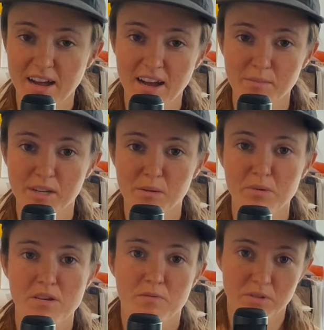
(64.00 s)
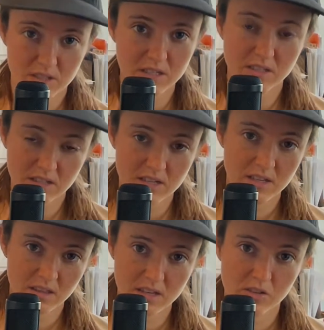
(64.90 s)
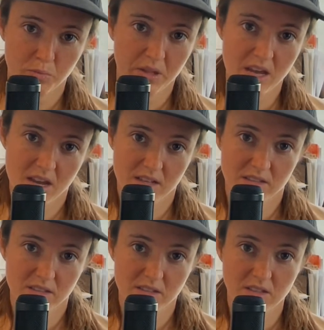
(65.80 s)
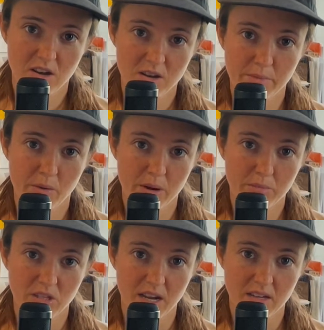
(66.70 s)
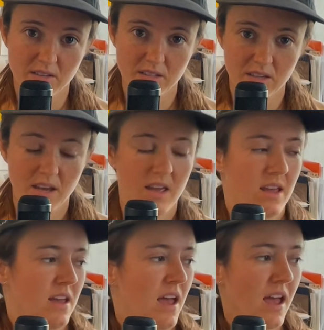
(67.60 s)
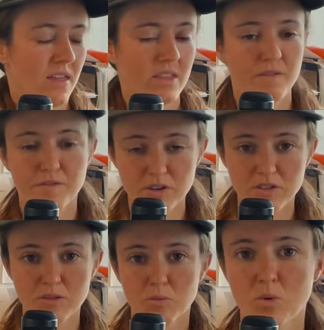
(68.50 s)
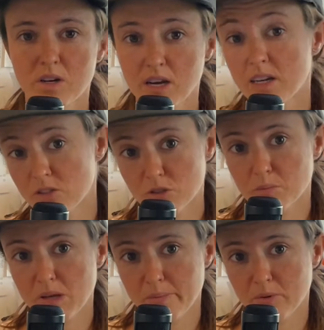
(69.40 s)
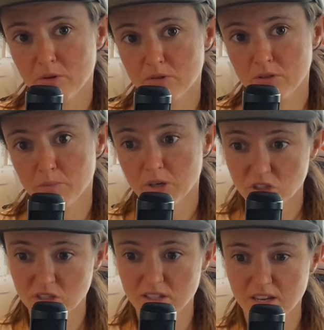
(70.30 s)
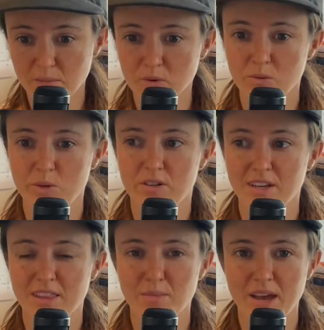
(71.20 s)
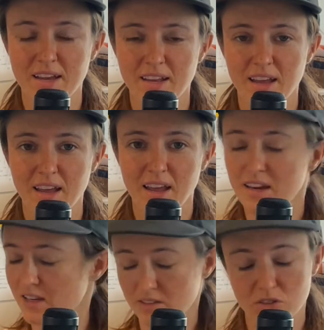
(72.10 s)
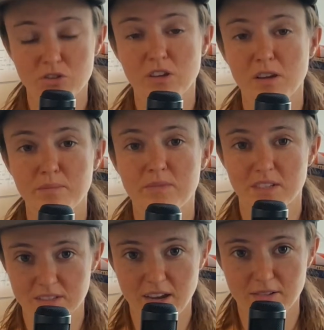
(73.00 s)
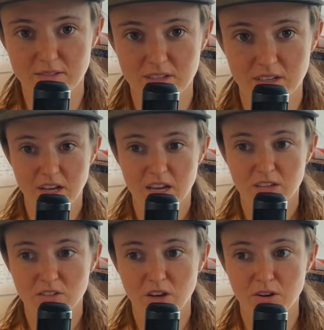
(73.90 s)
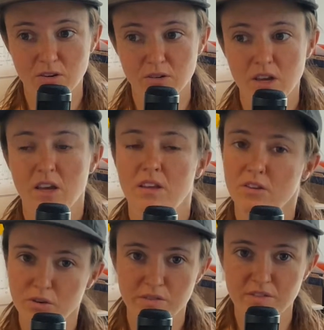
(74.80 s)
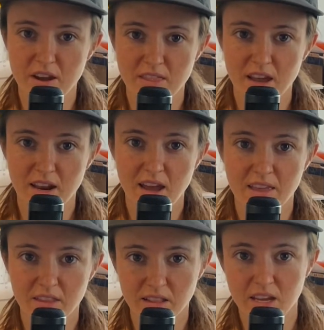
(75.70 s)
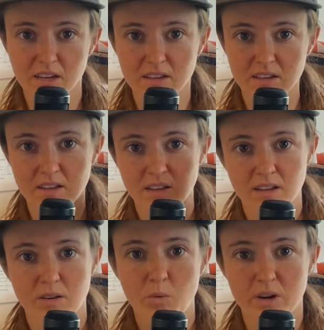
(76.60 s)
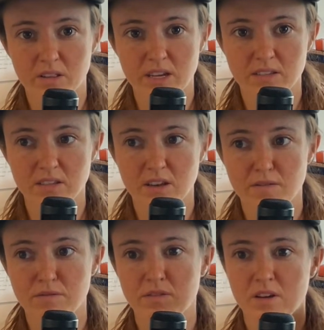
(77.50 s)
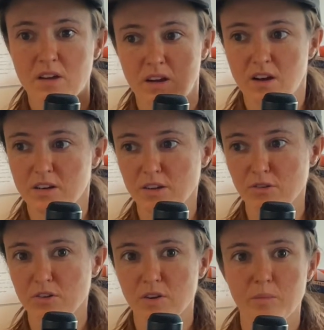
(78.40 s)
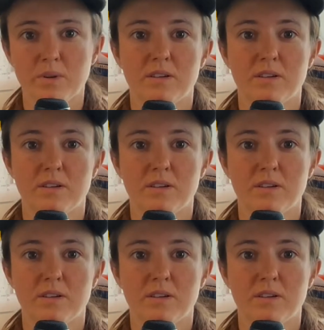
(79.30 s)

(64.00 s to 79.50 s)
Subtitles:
I'm going to be releasing these plans on my website, and the first 100 people to purchase them will get them at an extreme discount. So you can find that at the link where links live on YouTube.